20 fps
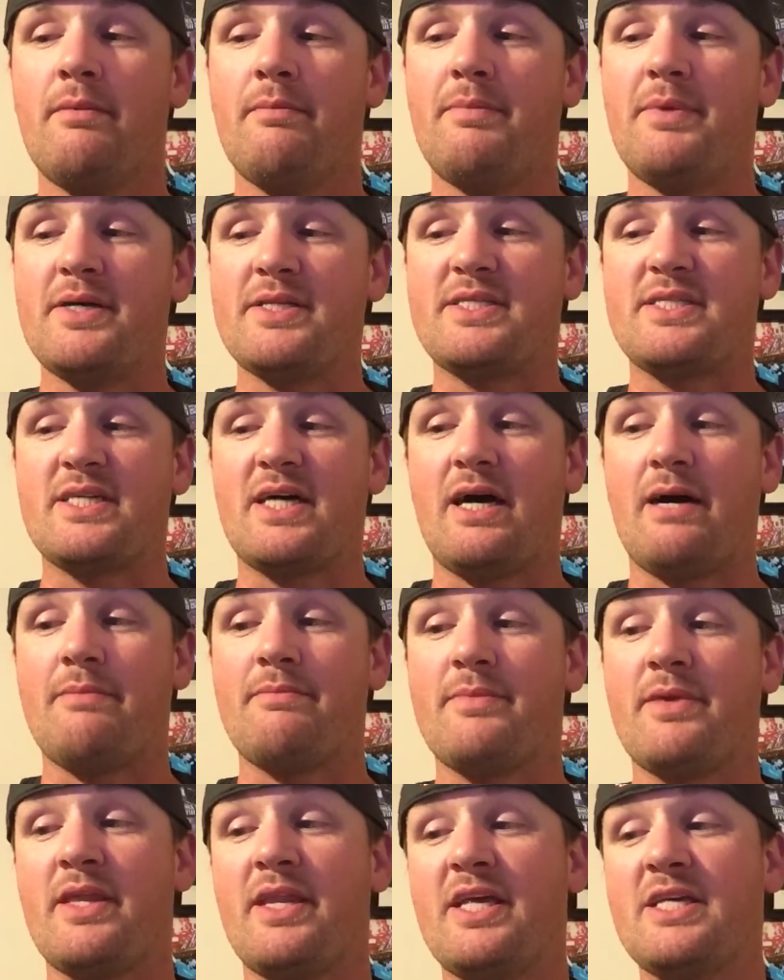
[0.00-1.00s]
But
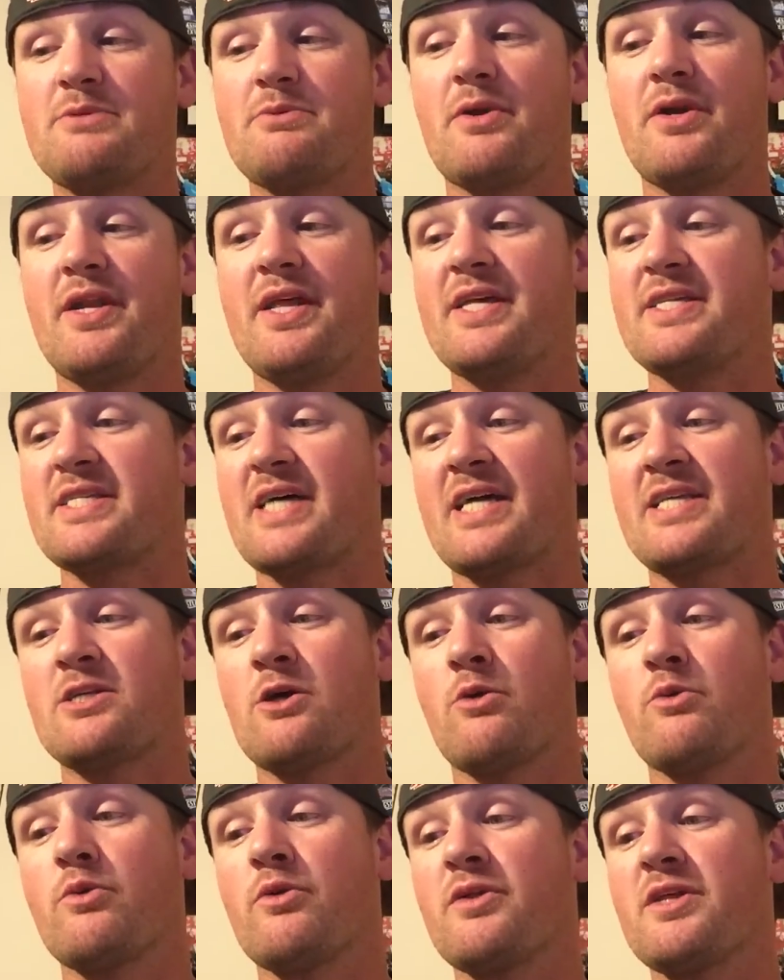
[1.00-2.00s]
um, it is what it is. I
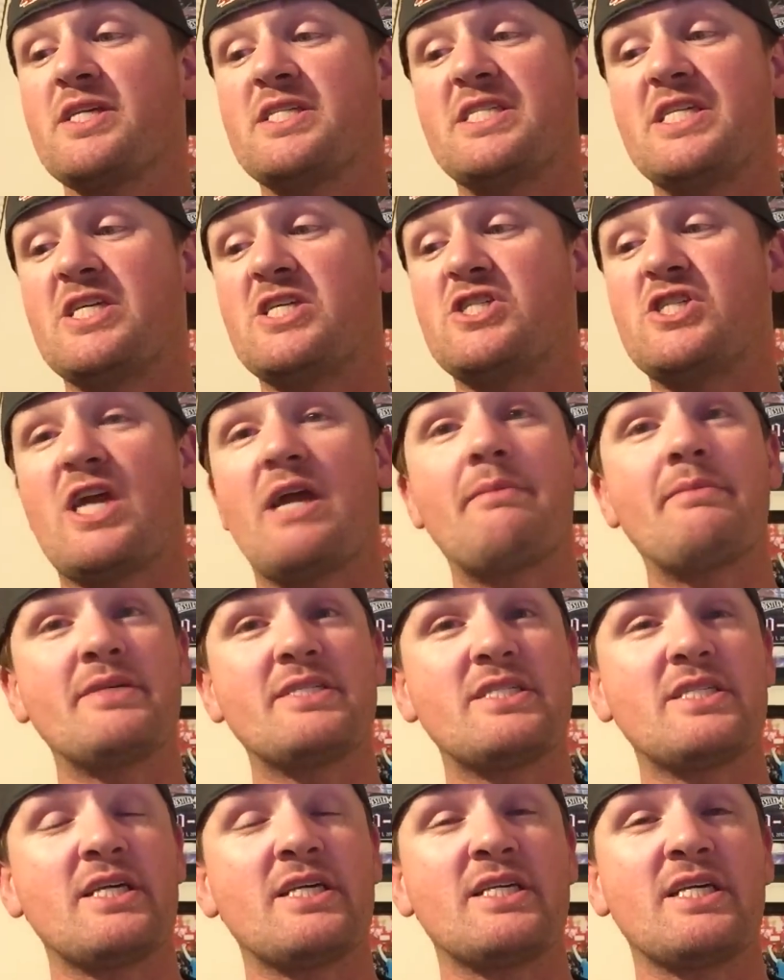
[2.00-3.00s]
don't really see
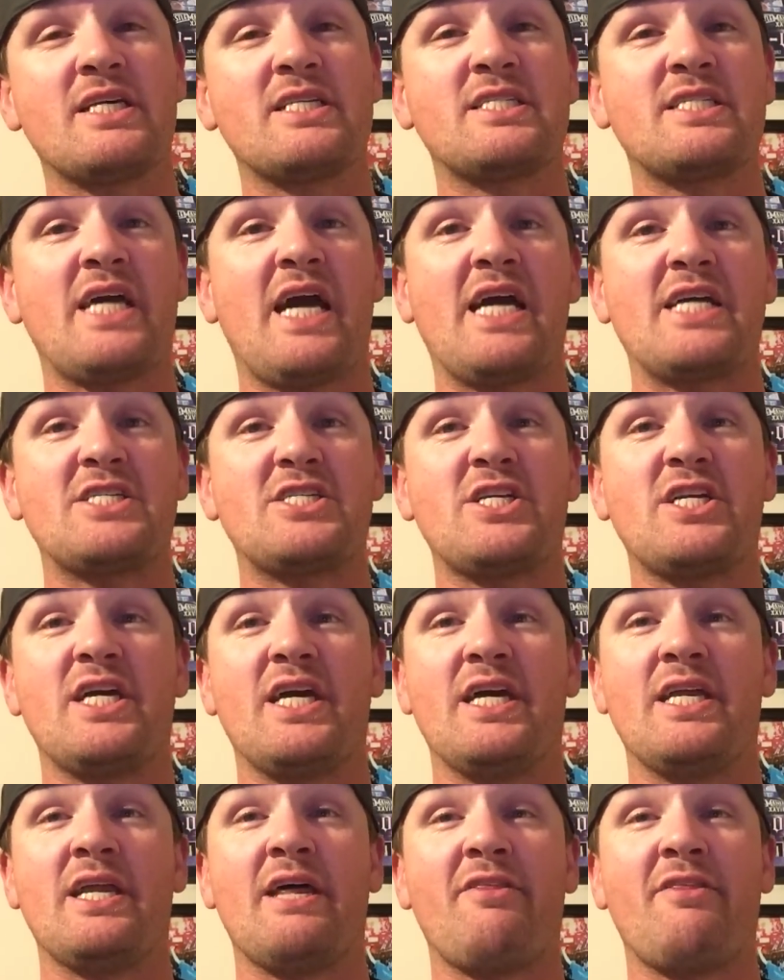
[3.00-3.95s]
Sheamus is cashing in.